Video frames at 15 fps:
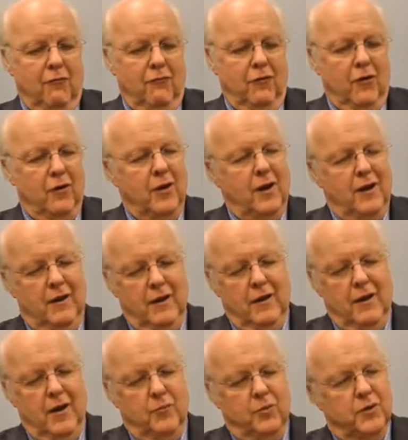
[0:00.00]
very
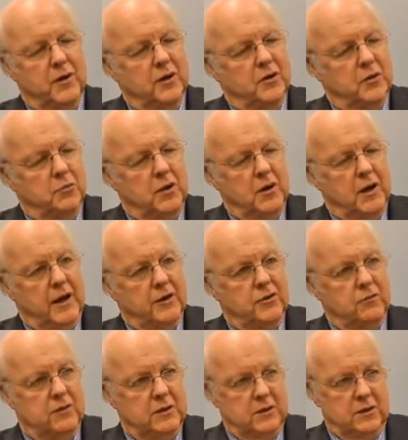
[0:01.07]
unpredictable
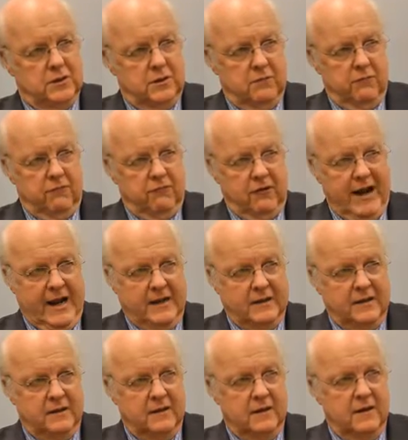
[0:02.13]
election results in
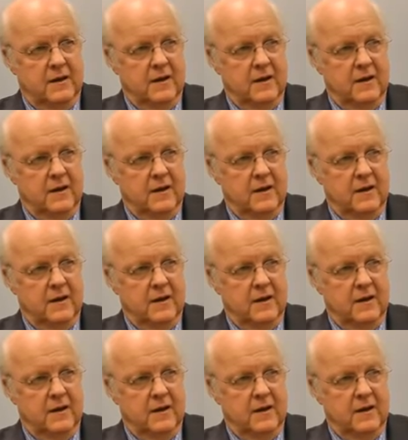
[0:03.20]
France,